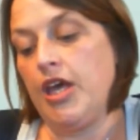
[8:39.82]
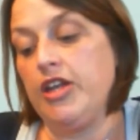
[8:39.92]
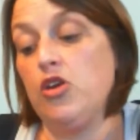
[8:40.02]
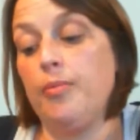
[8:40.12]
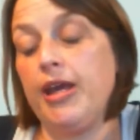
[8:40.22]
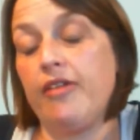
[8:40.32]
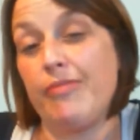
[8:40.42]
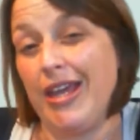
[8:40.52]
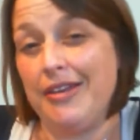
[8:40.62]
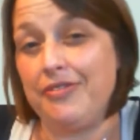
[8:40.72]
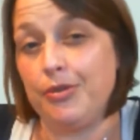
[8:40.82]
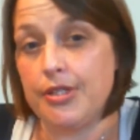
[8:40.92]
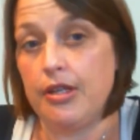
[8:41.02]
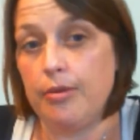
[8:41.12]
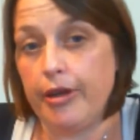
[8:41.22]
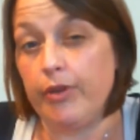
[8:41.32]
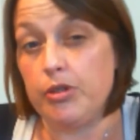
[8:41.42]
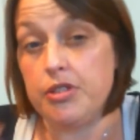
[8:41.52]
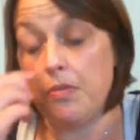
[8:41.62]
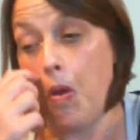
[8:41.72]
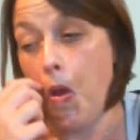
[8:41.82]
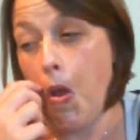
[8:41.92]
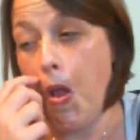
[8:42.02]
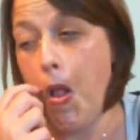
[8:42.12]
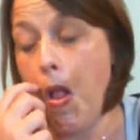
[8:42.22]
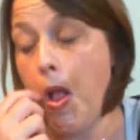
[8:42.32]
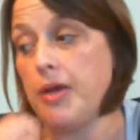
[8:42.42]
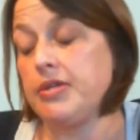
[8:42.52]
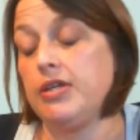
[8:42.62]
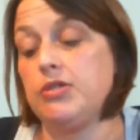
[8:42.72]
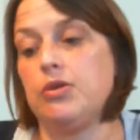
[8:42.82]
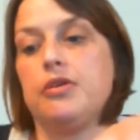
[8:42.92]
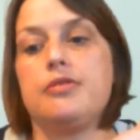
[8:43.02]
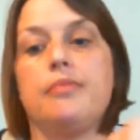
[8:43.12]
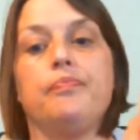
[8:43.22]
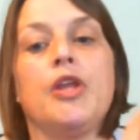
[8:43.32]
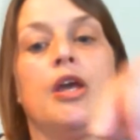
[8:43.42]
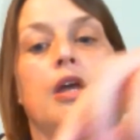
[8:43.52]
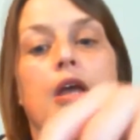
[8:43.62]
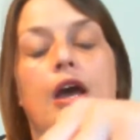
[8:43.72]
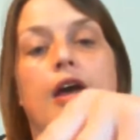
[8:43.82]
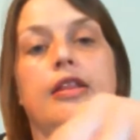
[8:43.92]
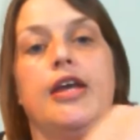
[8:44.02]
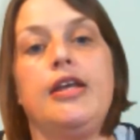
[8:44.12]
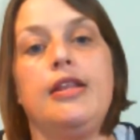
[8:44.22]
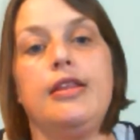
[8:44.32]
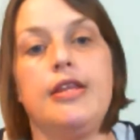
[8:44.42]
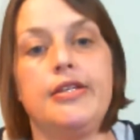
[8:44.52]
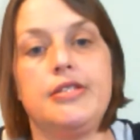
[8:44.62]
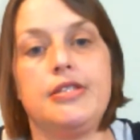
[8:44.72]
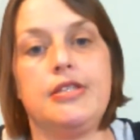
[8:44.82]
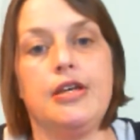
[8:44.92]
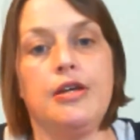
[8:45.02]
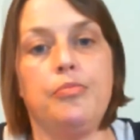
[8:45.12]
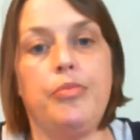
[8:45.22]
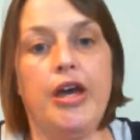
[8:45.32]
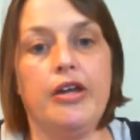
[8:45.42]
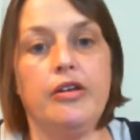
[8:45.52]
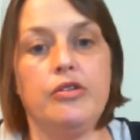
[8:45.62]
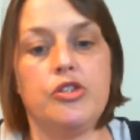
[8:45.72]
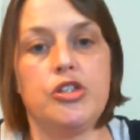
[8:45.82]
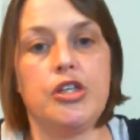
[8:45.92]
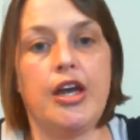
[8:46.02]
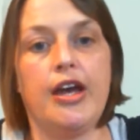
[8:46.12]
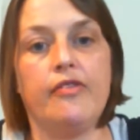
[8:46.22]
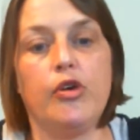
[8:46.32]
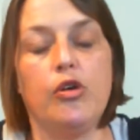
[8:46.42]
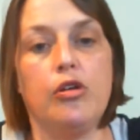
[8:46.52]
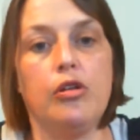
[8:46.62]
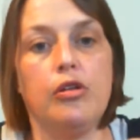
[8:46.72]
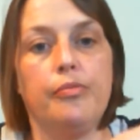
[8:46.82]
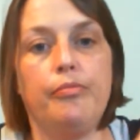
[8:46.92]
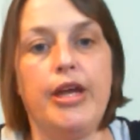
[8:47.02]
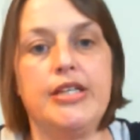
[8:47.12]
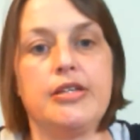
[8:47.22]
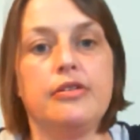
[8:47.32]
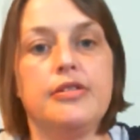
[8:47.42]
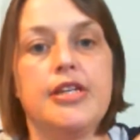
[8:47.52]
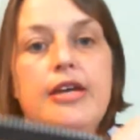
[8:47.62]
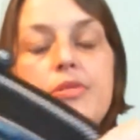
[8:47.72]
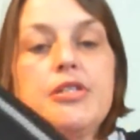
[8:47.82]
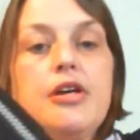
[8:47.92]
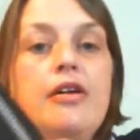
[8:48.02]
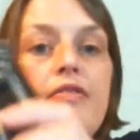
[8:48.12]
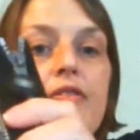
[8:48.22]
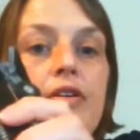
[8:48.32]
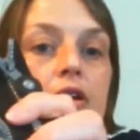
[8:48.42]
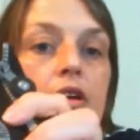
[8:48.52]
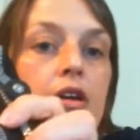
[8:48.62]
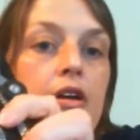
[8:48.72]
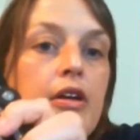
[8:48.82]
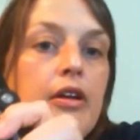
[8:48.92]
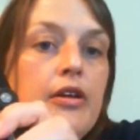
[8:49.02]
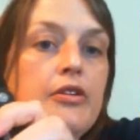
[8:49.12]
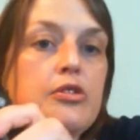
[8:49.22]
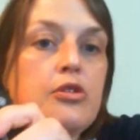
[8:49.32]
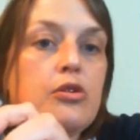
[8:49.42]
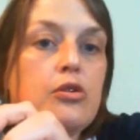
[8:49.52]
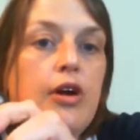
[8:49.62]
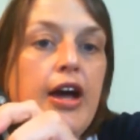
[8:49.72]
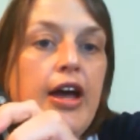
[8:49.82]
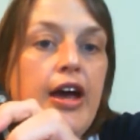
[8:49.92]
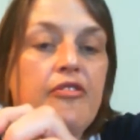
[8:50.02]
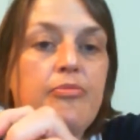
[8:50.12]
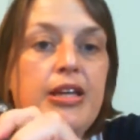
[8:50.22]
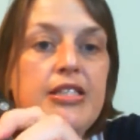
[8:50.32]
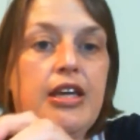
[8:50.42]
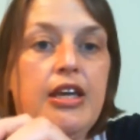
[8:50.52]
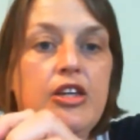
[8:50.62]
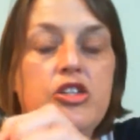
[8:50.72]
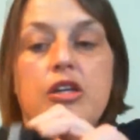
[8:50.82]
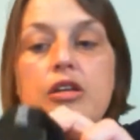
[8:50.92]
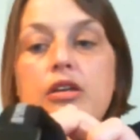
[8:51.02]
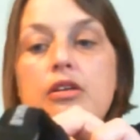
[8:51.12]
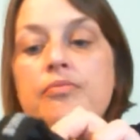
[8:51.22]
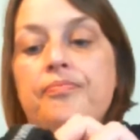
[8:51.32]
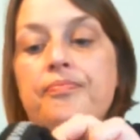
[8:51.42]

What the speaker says: And normally I have my headphones in there, but I've lost them. I need to order some. And then in this pouch I have all medical type stuff. So I have medication,